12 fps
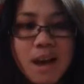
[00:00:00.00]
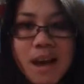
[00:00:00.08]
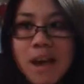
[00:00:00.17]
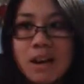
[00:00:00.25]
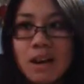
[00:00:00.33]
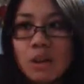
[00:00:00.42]

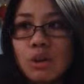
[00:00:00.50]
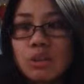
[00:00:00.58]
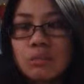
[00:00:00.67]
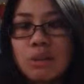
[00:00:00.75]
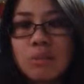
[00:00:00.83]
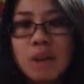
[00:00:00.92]
And I
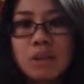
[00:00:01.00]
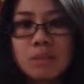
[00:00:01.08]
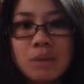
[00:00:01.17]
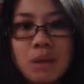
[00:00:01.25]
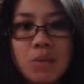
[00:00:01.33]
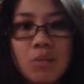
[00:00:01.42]
lost my mouse
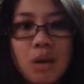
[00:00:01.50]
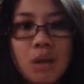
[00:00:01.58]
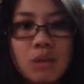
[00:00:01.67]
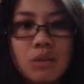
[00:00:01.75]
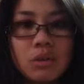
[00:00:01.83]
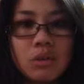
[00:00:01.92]
pad a
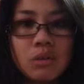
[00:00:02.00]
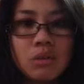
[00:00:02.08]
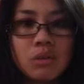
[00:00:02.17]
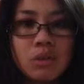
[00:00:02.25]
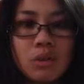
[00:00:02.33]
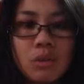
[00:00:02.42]
while ago,
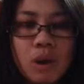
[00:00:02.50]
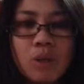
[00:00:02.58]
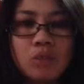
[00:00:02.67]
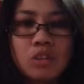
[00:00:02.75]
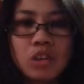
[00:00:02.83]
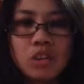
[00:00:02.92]
you know, when I
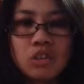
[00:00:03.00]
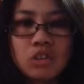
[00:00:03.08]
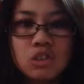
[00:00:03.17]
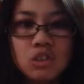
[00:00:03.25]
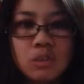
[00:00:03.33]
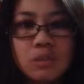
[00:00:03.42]
was
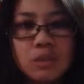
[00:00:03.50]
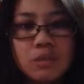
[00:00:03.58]
changing jobs.